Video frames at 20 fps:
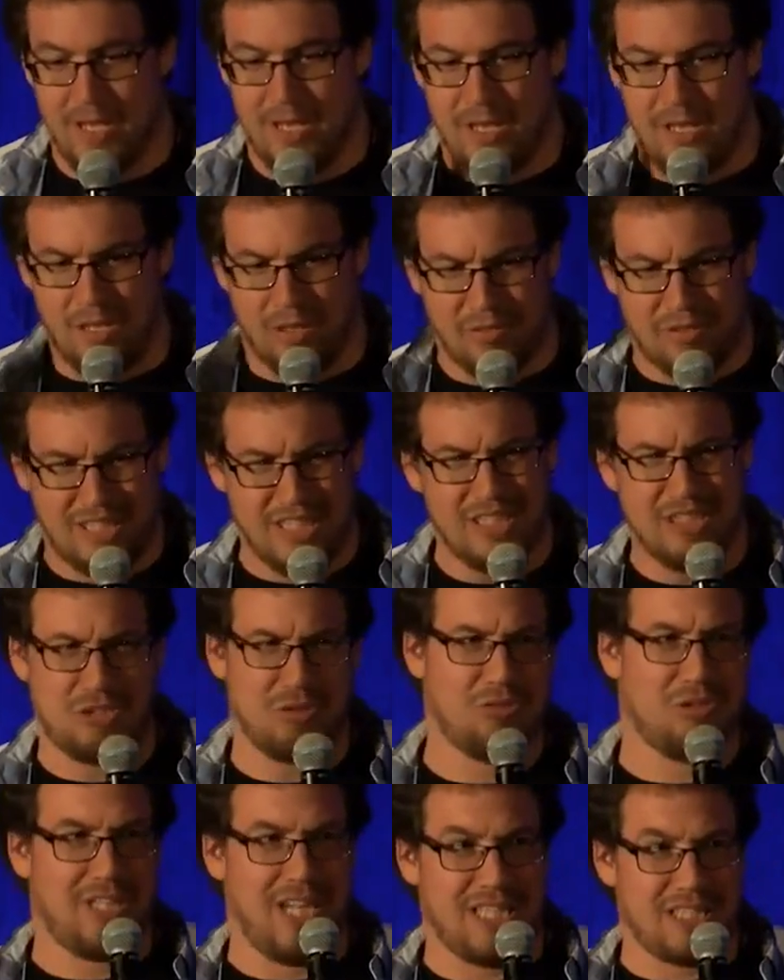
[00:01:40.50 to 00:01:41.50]
you know, didn't
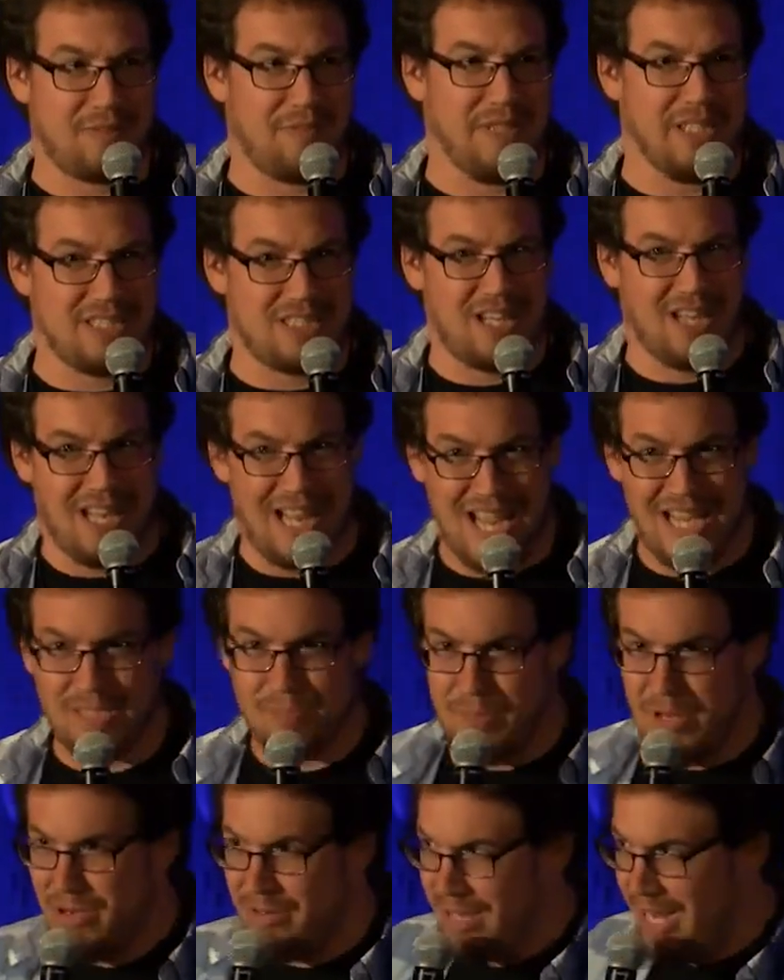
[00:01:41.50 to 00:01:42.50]
you just finish the last
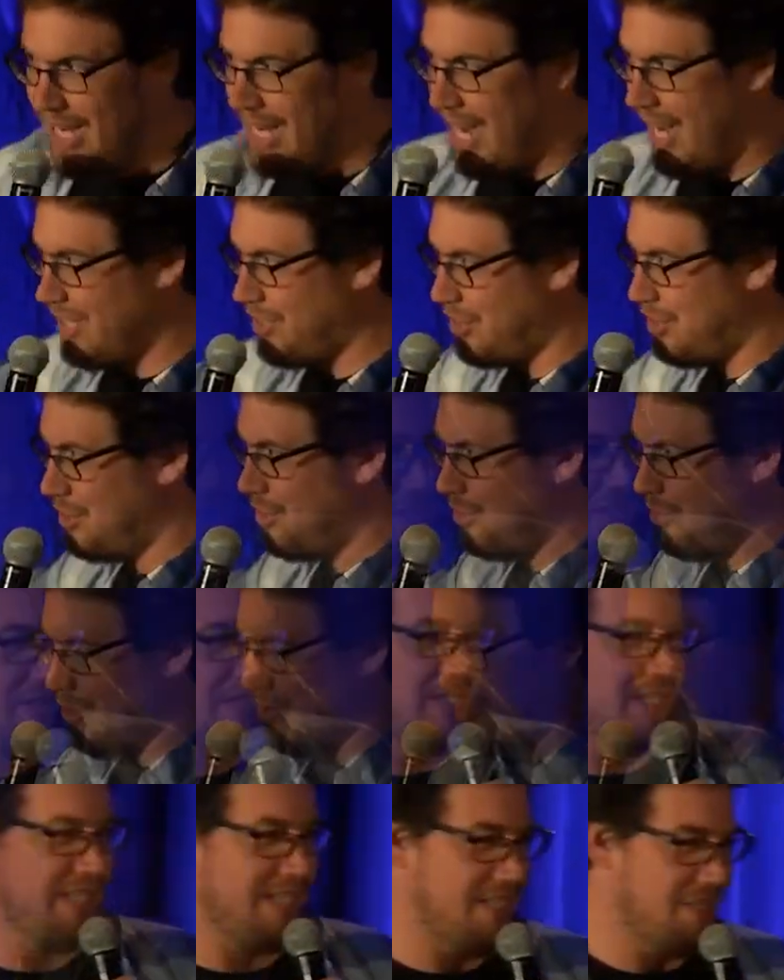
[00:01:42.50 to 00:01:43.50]
milk I got you?
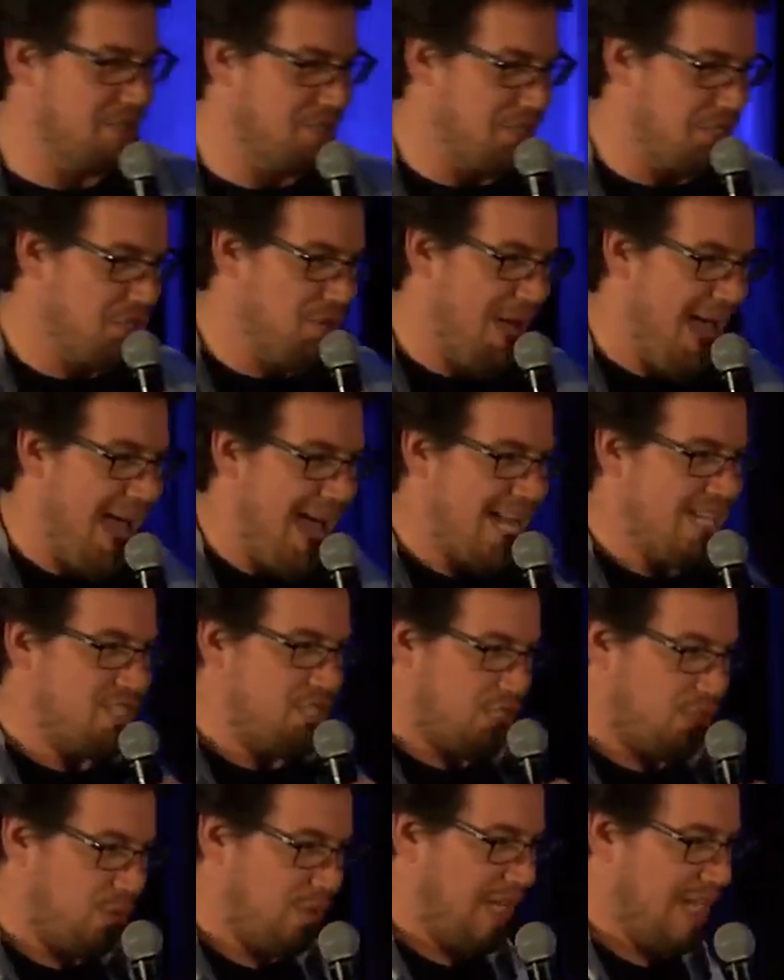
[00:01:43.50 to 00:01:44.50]
You, you add
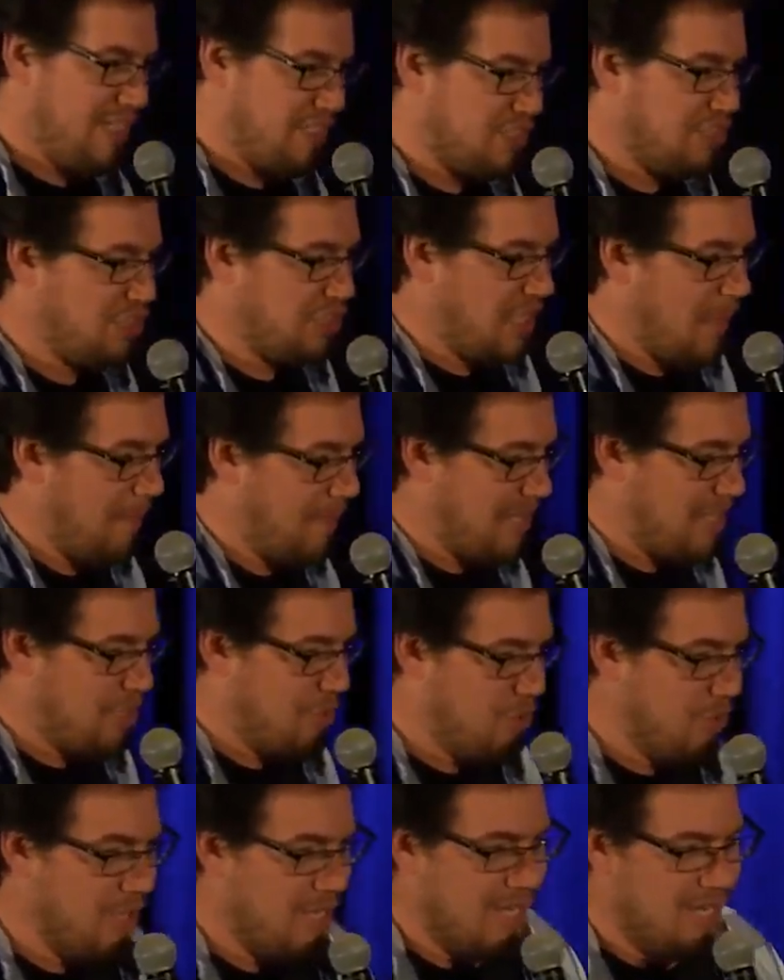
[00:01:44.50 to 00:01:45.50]
to the relationship and
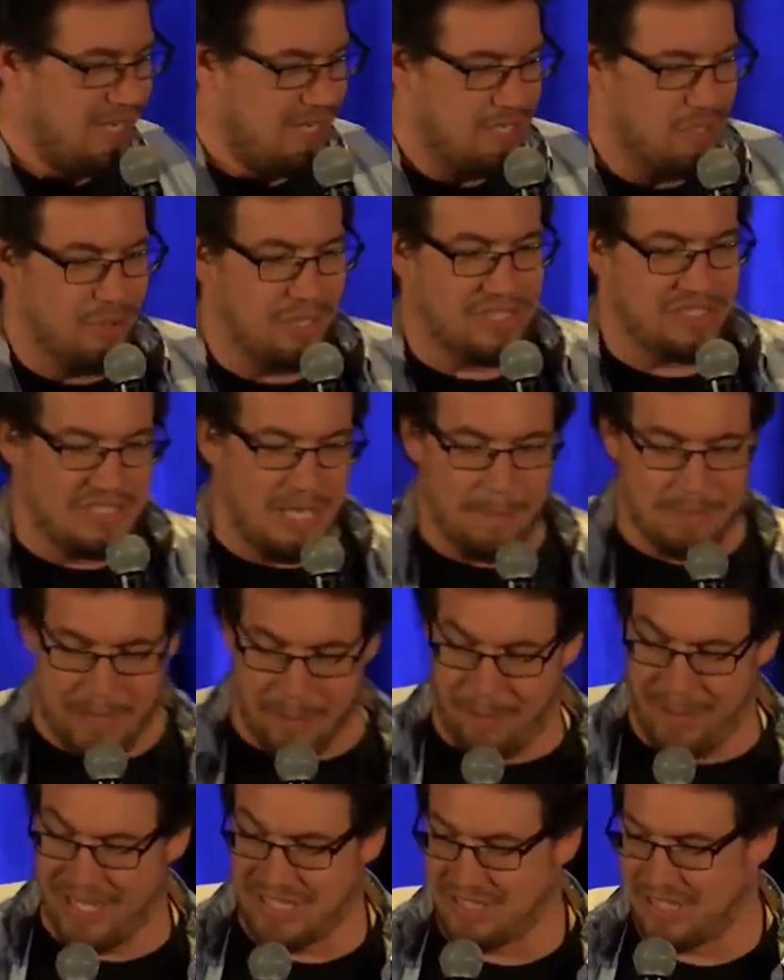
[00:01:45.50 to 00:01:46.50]
you, you accept the
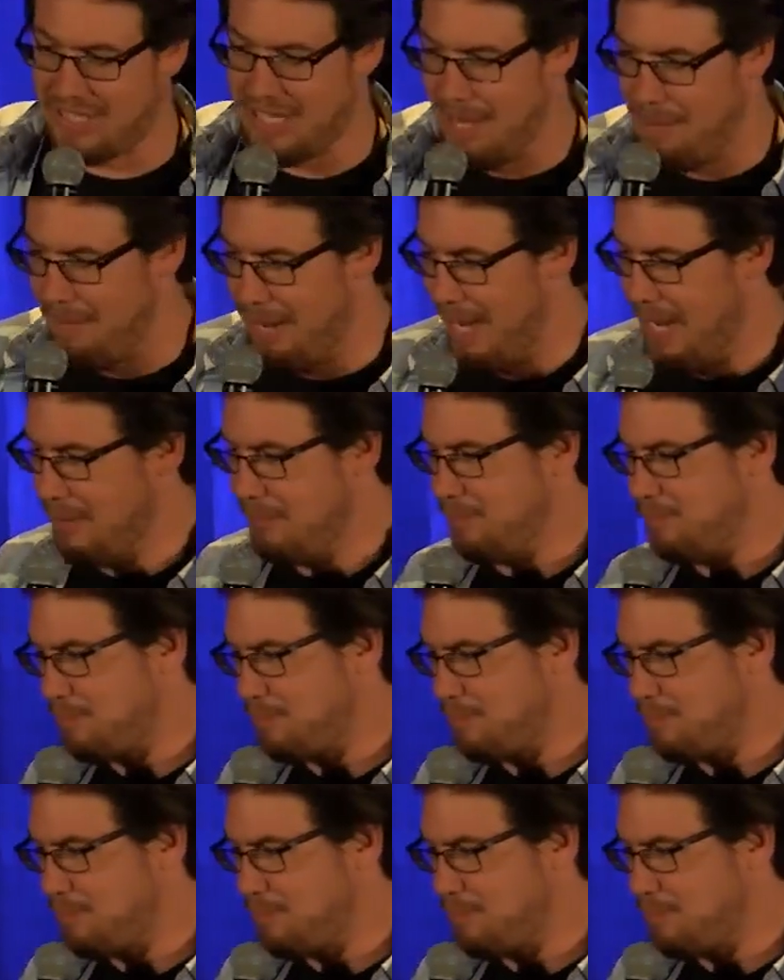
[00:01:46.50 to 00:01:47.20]
pitch that they made.